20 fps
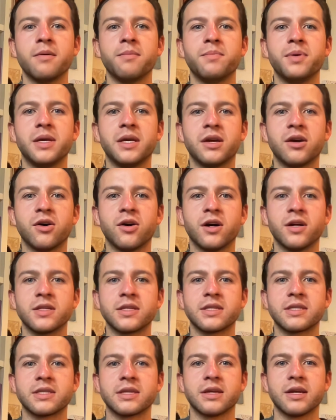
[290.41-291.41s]

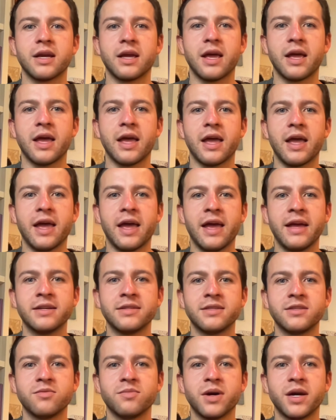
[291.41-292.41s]
because
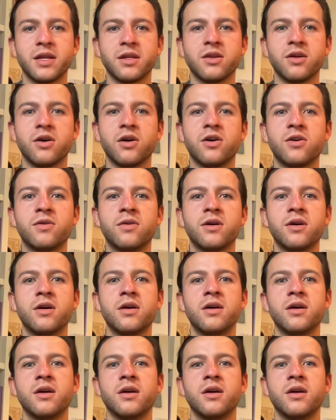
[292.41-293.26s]
as you might know,